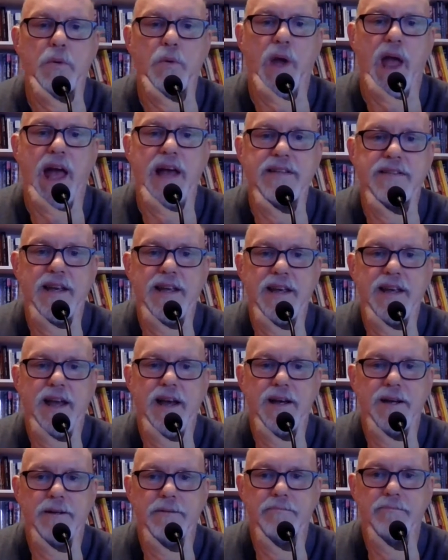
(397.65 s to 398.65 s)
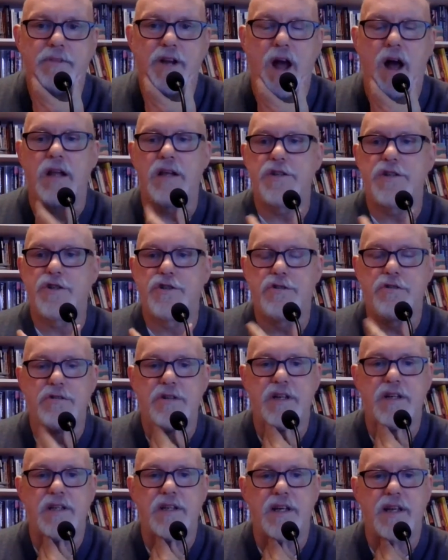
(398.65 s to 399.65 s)
as a college
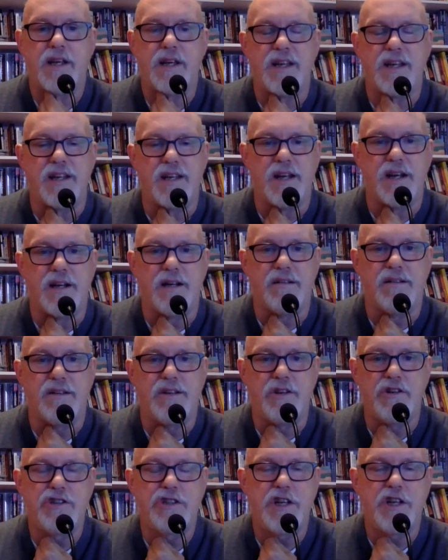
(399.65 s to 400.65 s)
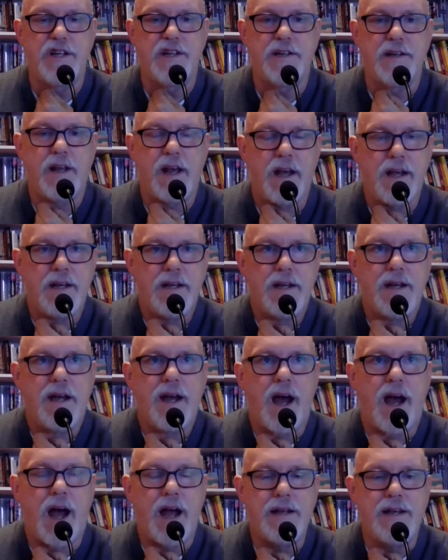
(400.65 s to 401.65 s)
student in Houston,
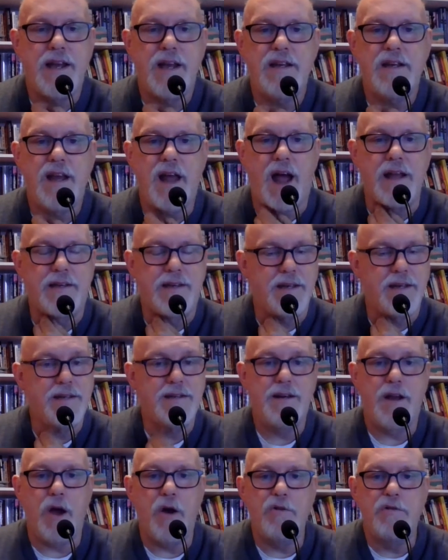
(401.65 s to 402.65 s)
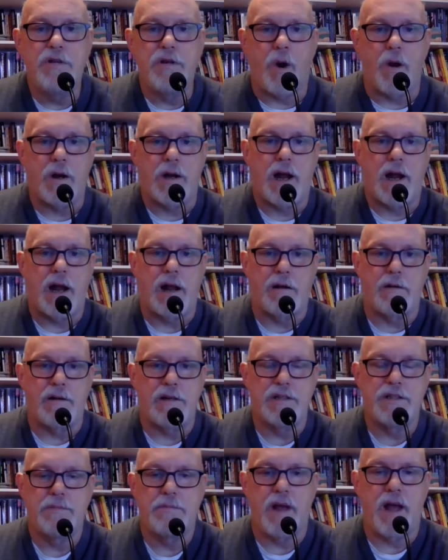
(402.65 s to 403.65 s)
I didn't go to art
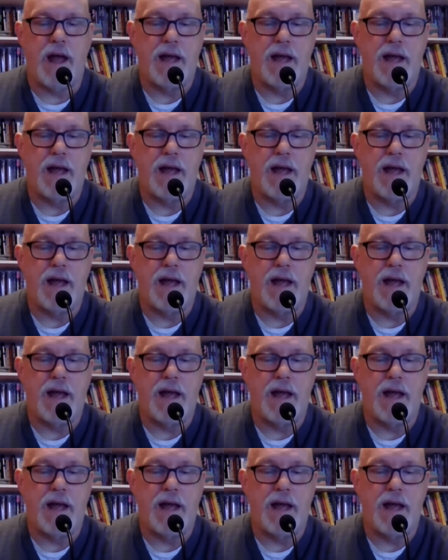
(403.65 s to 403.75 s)
galleries.